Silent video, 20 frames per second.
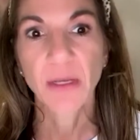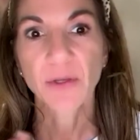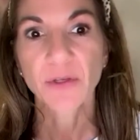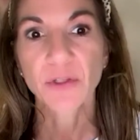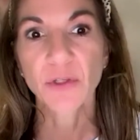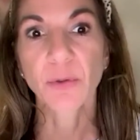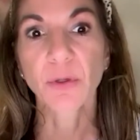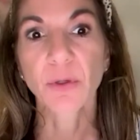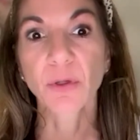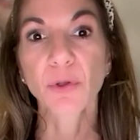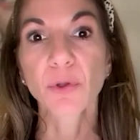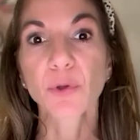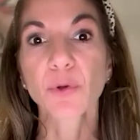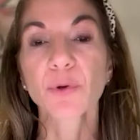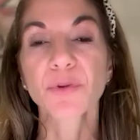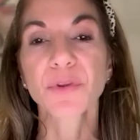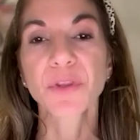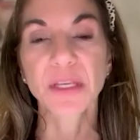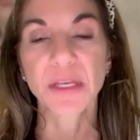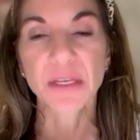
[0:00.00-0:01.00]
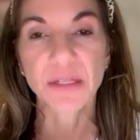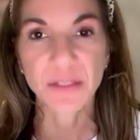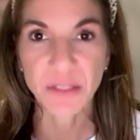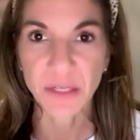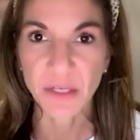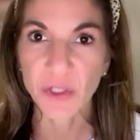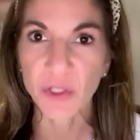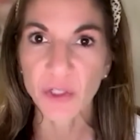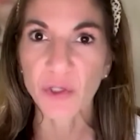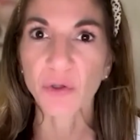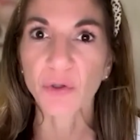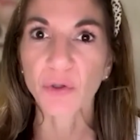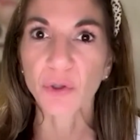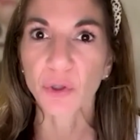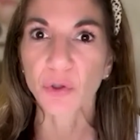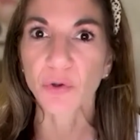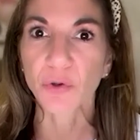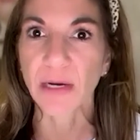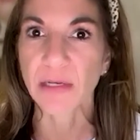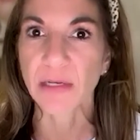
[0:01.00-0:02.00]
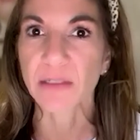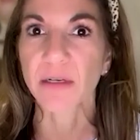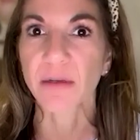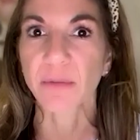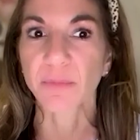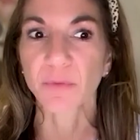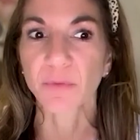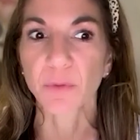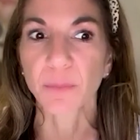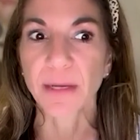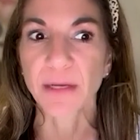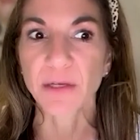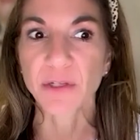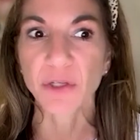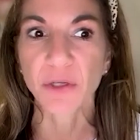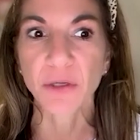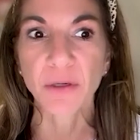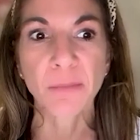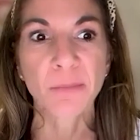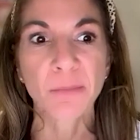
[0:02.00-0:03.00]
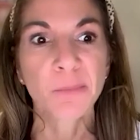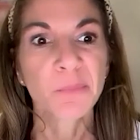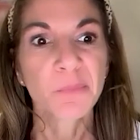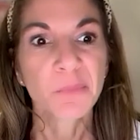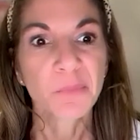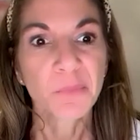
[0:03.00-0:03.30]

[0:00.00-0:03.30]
So include the additional corrected information.